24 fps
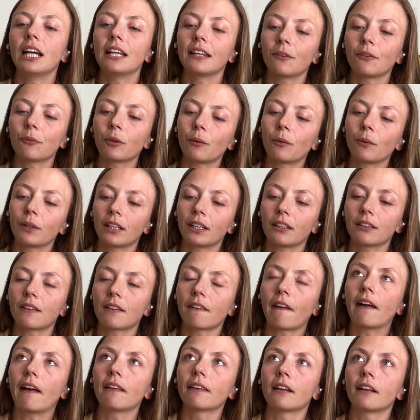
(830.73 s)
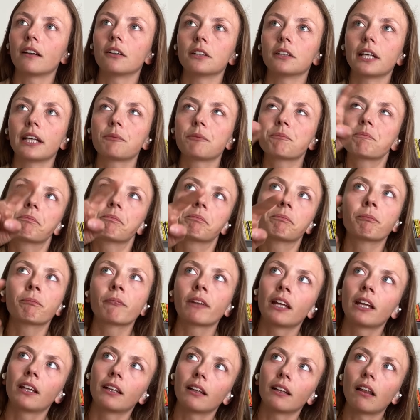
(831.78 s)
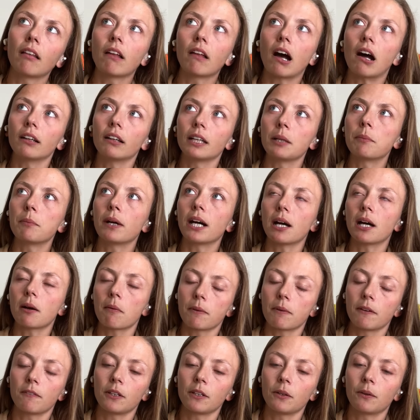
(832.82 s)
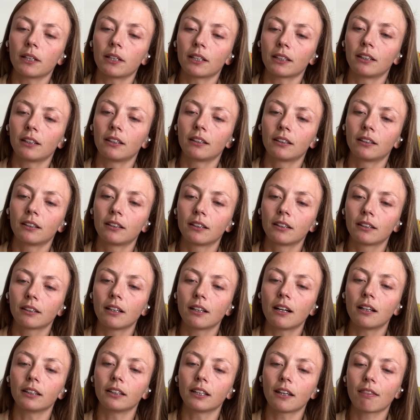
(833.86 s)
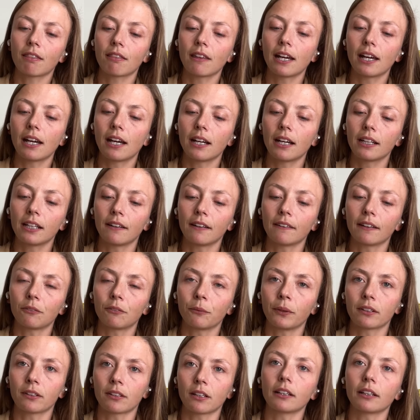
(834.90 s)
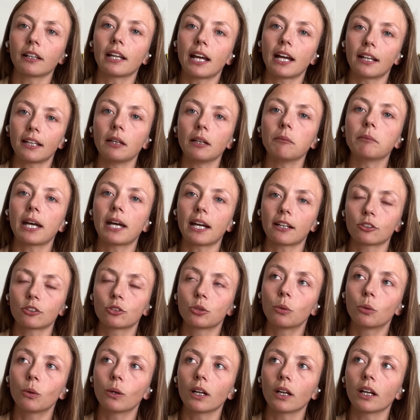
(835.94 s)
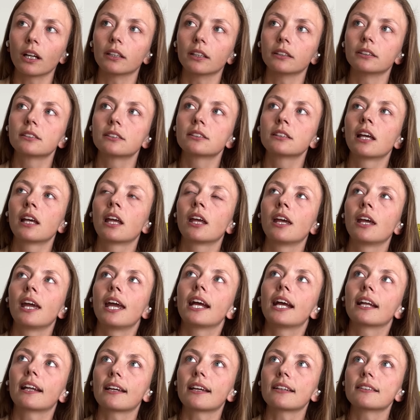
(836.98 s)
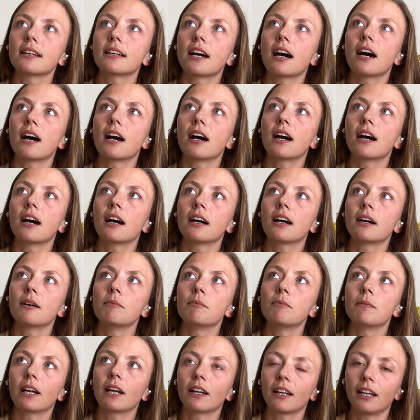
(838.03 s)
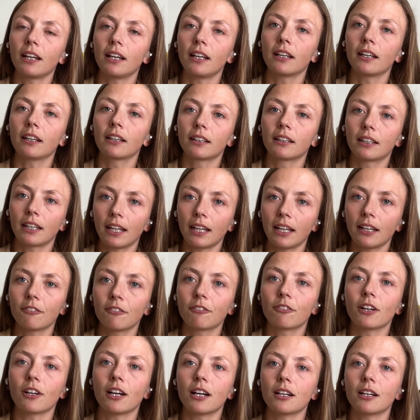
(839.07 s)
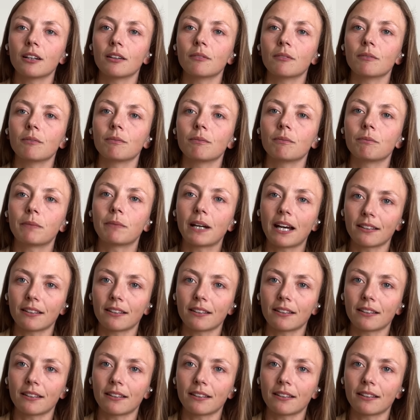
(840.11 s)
And then we went into that little like lollipop if you want to call it that and then we started heading back towards and I saw Mary Kate from